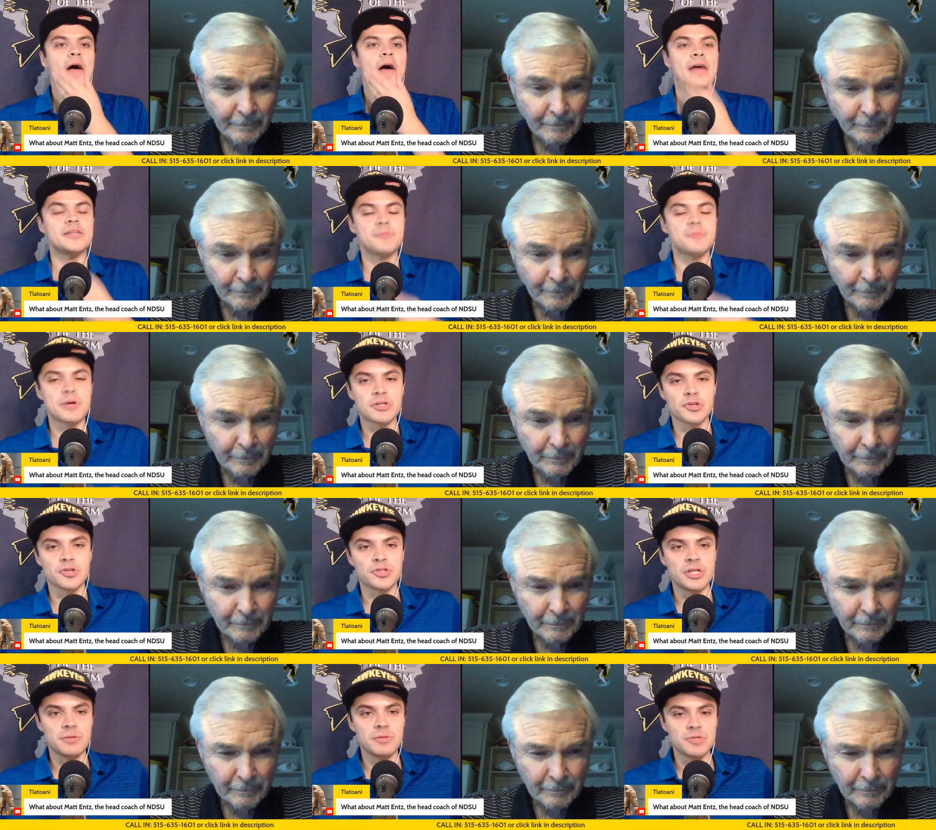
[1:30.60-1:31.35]
Speaker 1: And
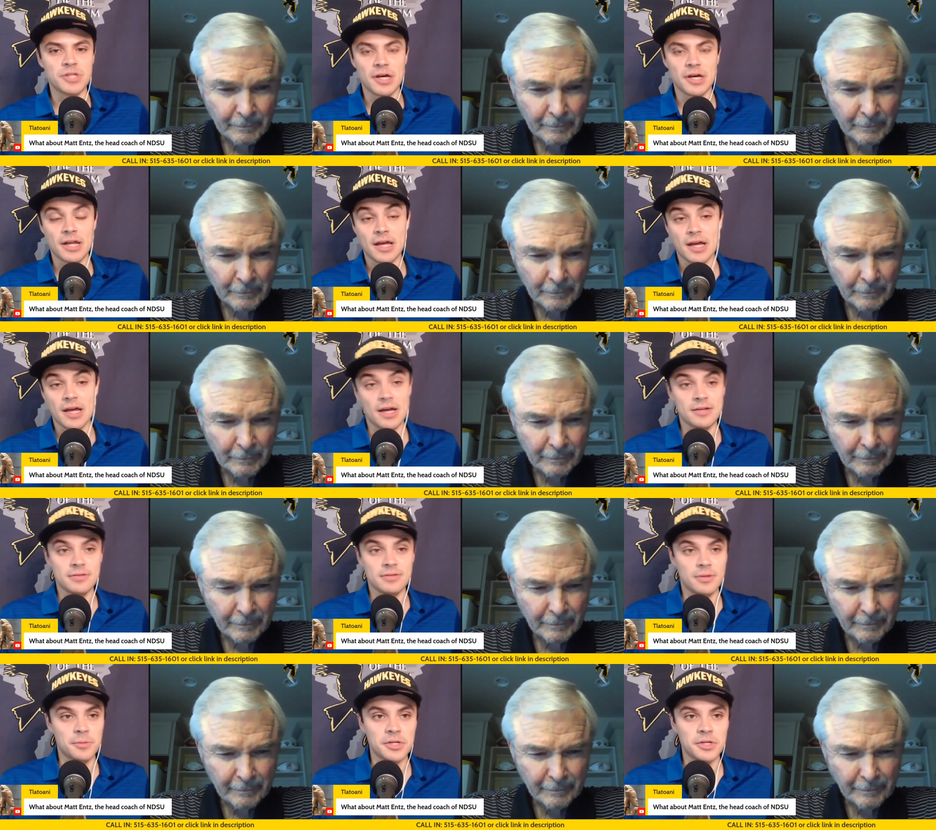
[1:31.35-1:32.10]
special teams, Don.
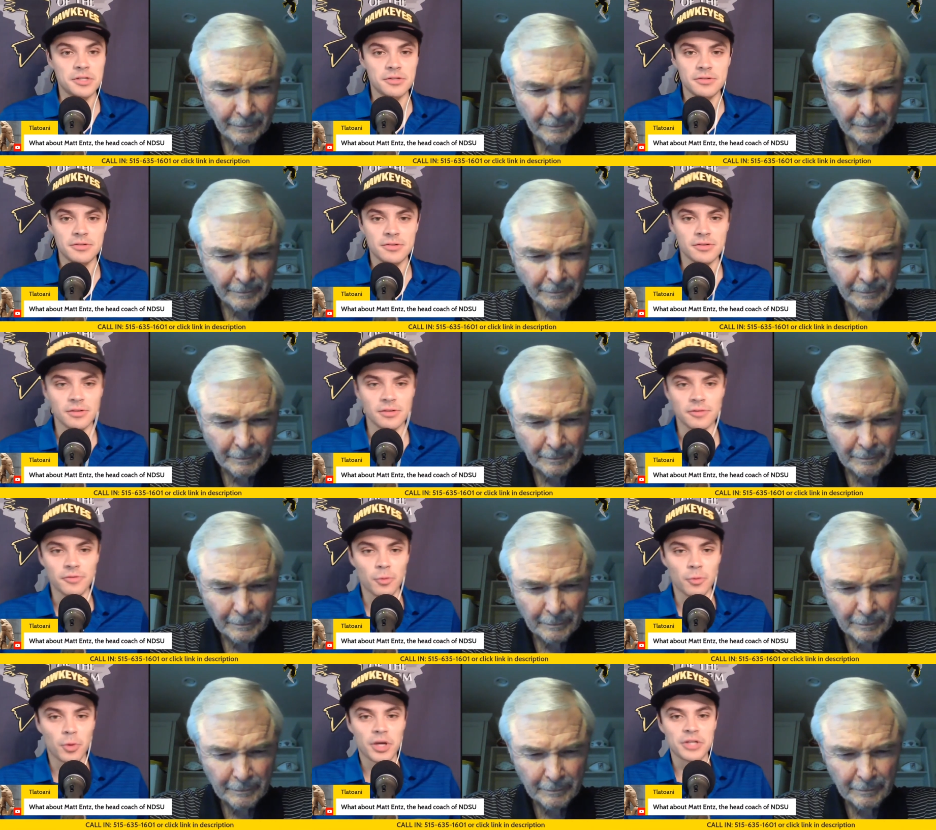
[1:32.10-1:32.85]
I, I, mean,
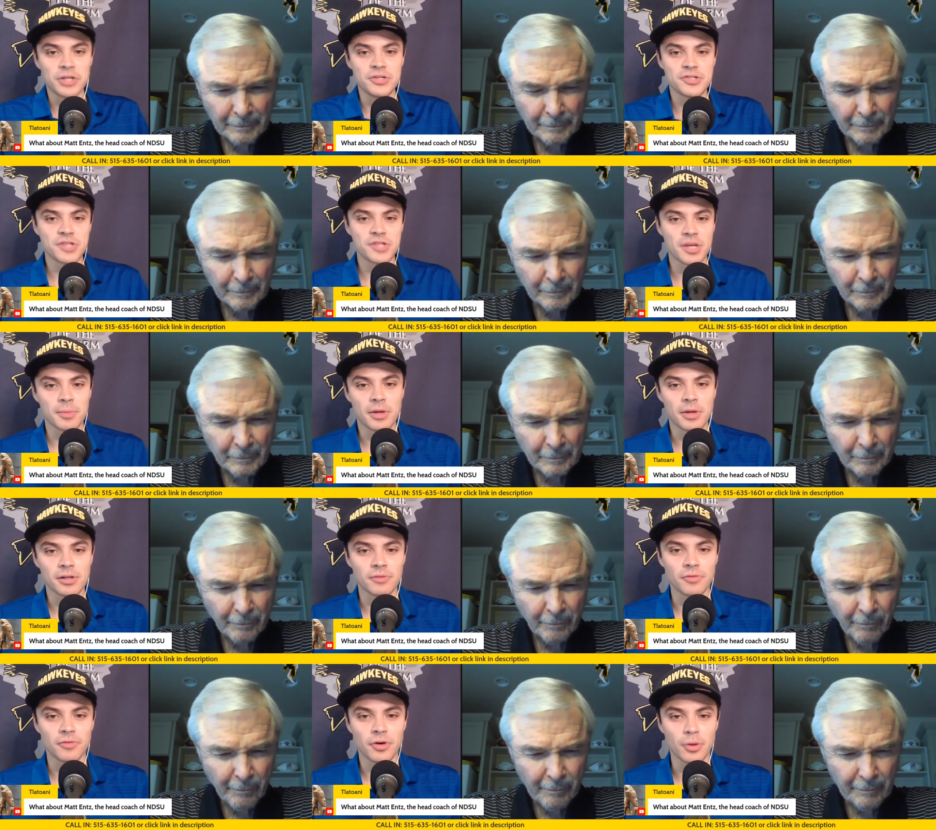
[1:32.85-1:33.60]
what can you say
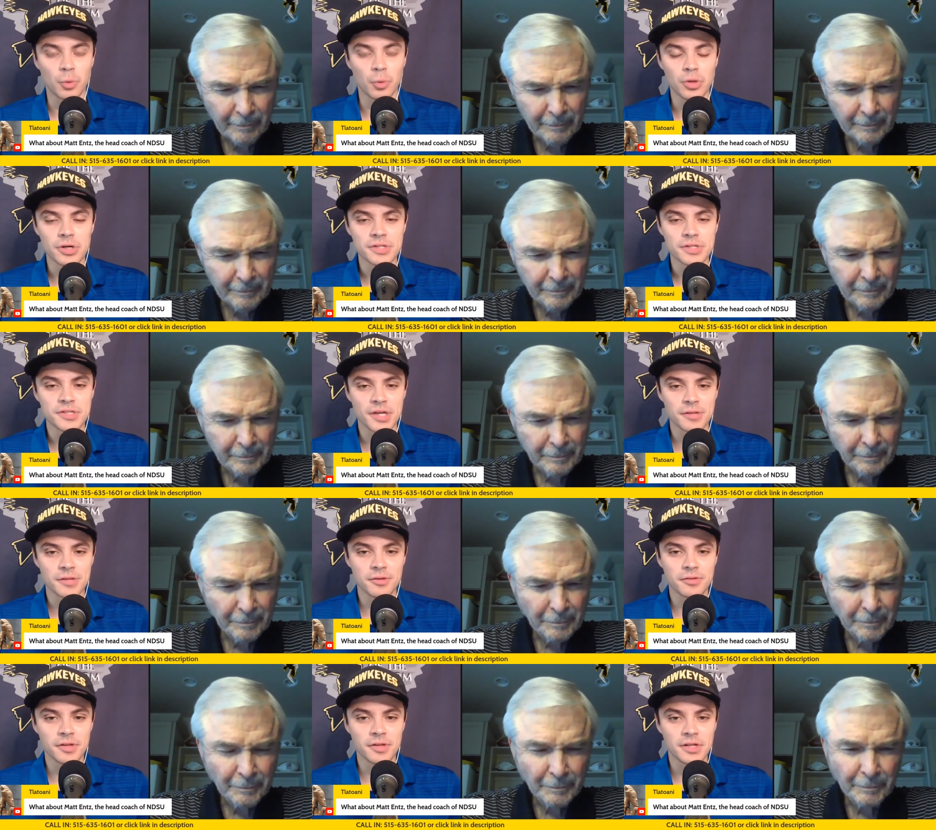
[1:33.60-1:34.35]
about Levar Woods
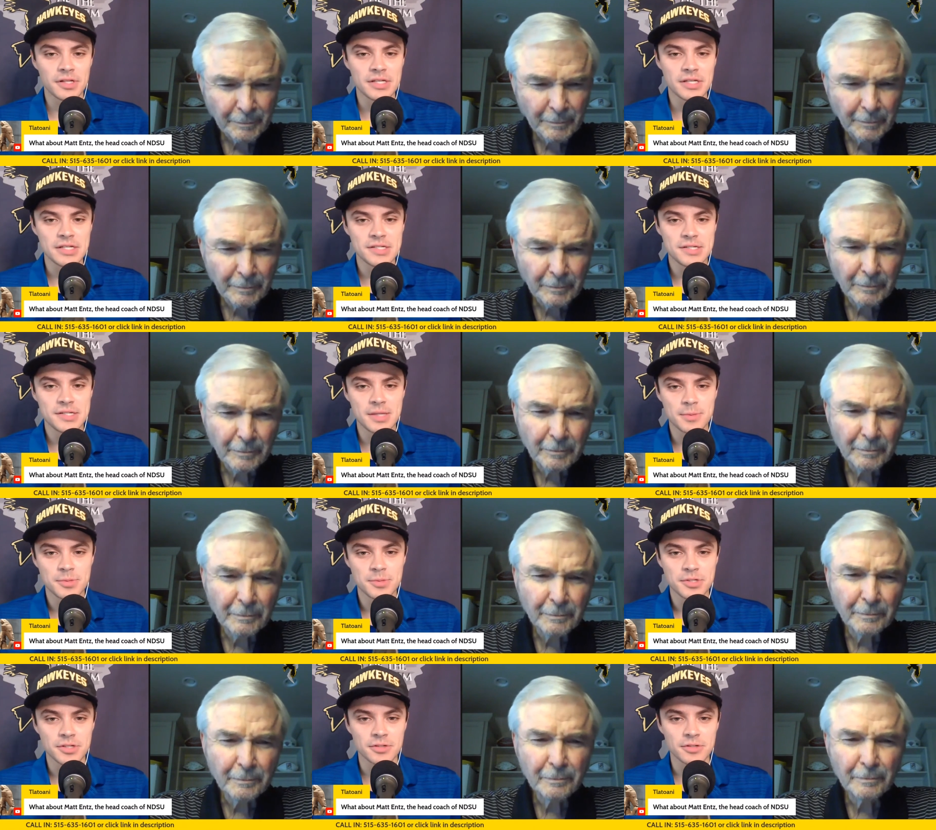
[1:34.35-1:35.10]
other than he
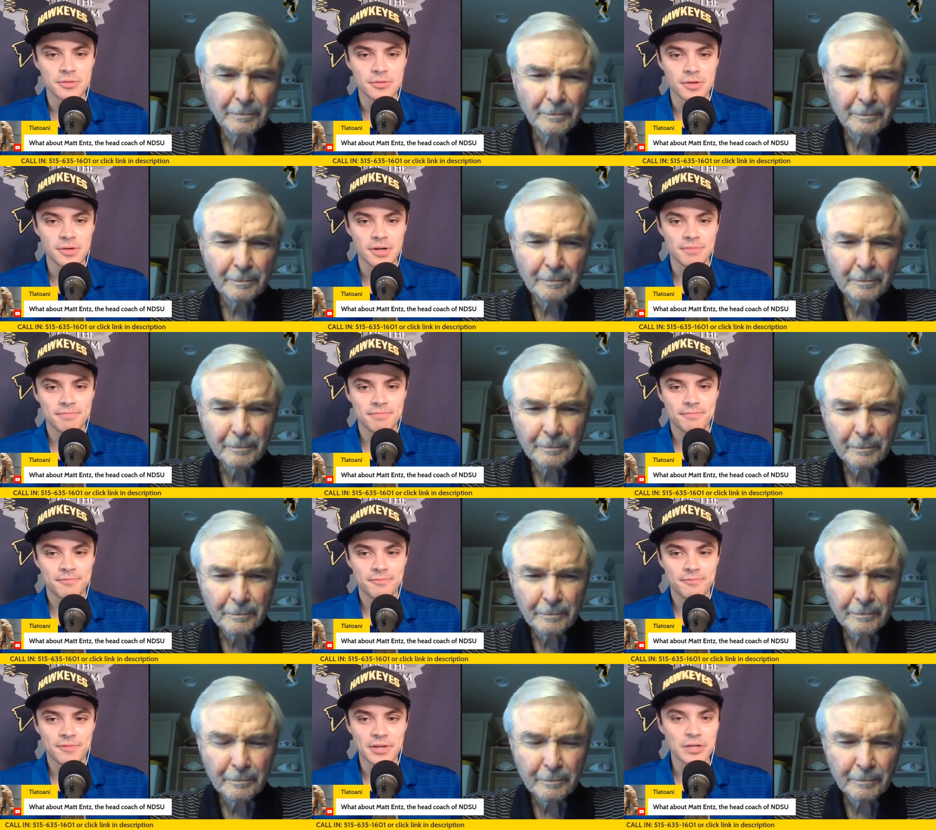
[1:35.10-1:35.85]
seems to uh,
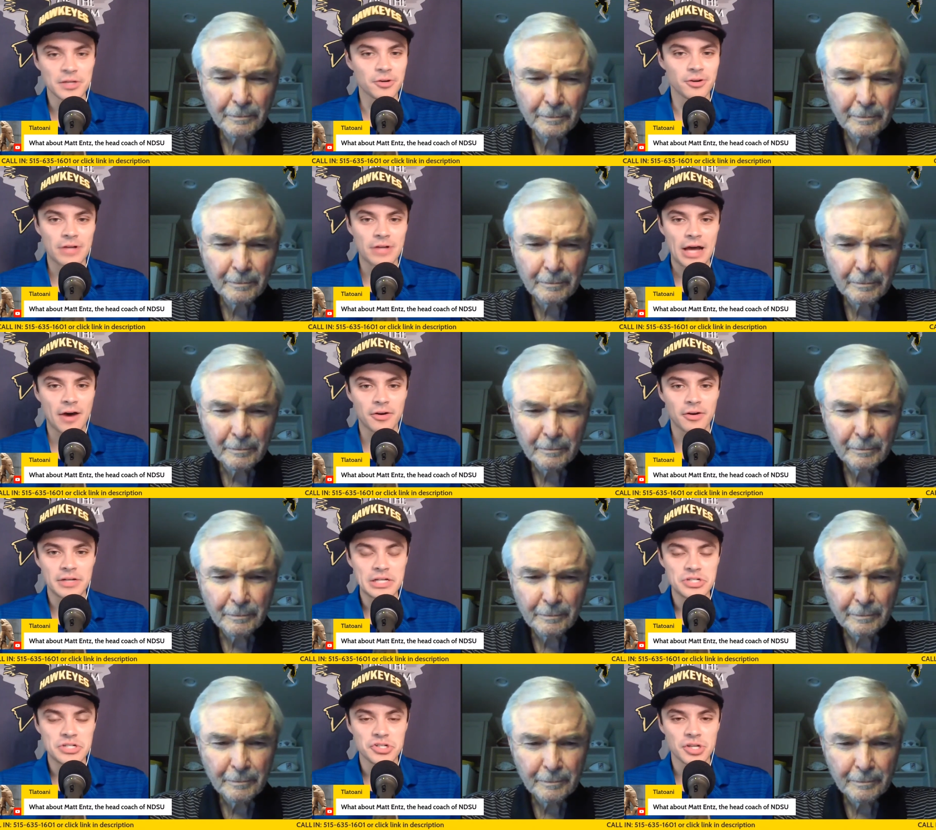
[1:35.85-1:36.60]
figure it
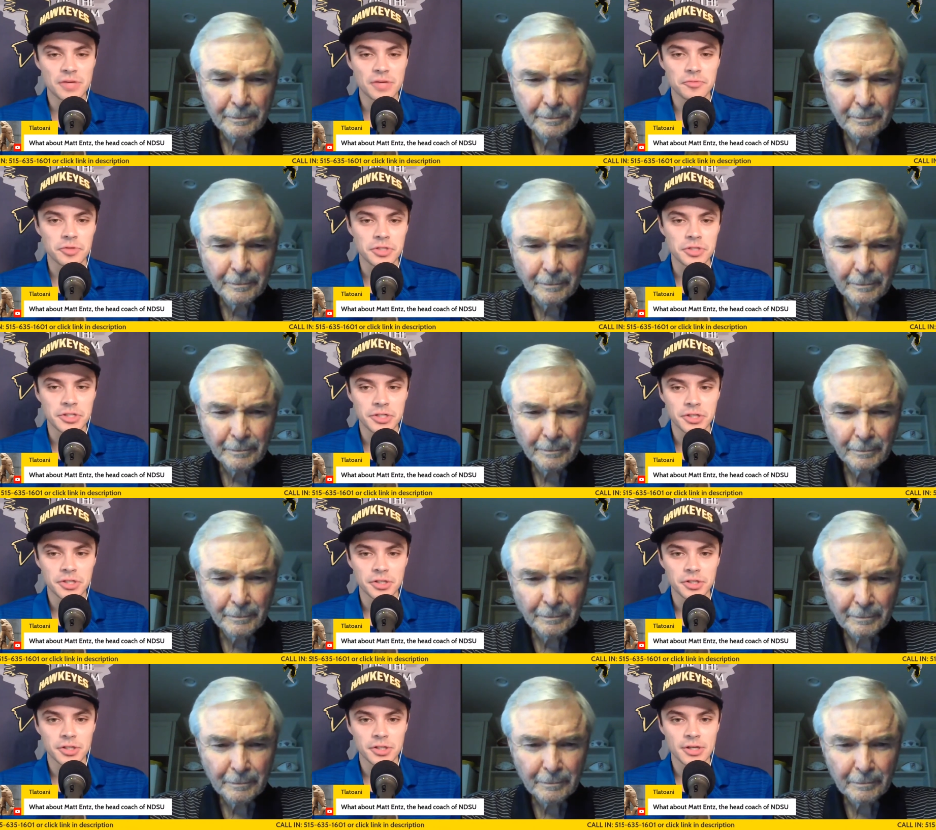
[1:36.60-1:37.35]
out each and every
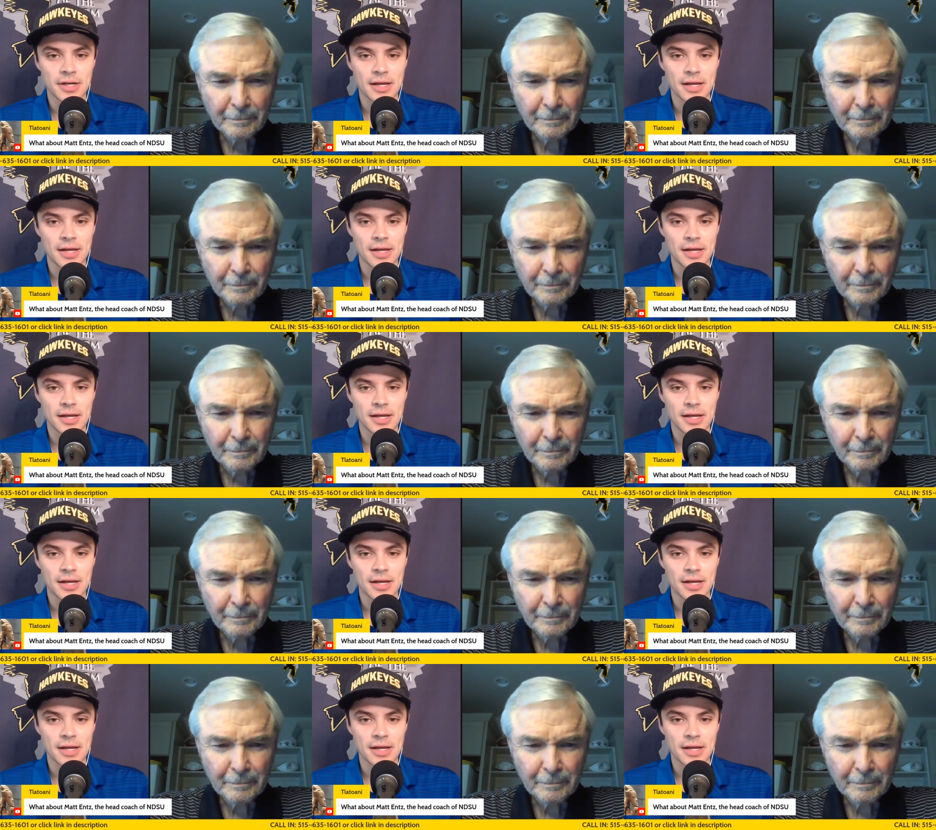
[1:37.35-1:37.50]
year?